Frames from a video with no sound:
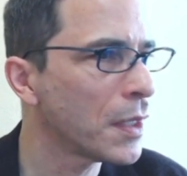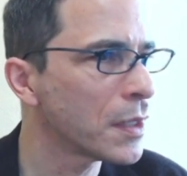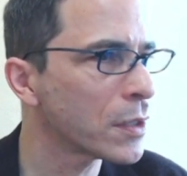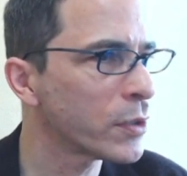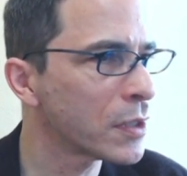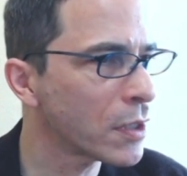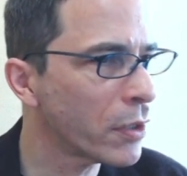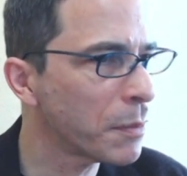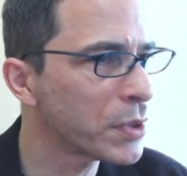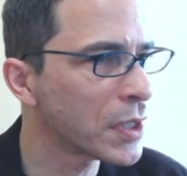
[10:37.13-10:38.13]
So in the
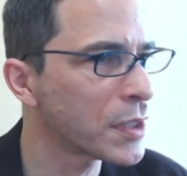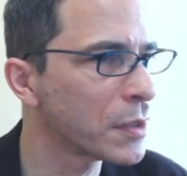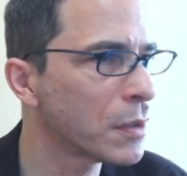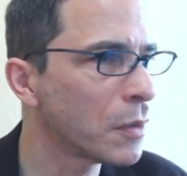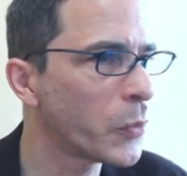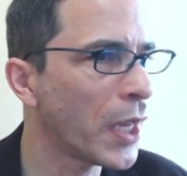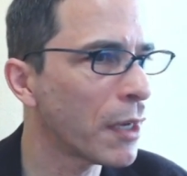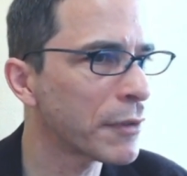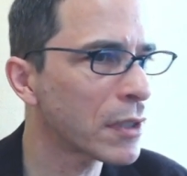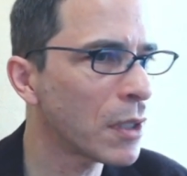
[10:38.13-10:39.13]
starting position, we
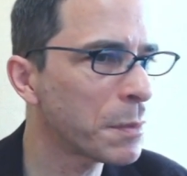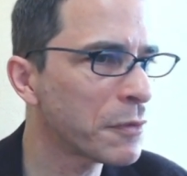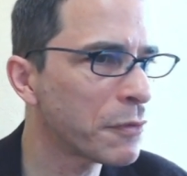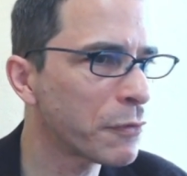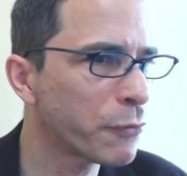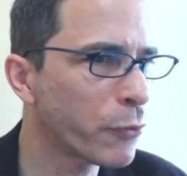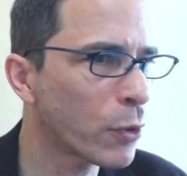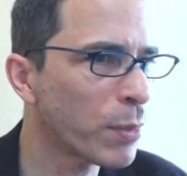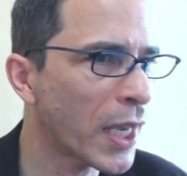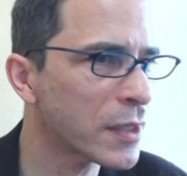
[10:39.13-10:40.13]
have a clump of 4
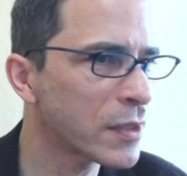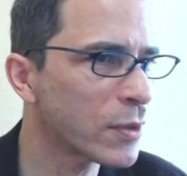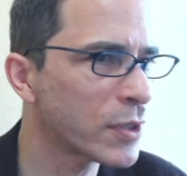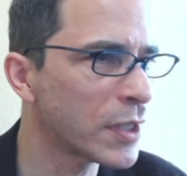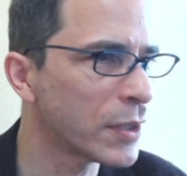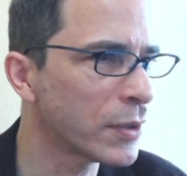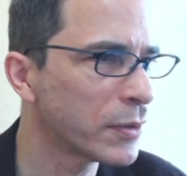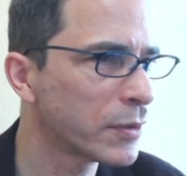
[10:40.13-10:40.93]
black stones here.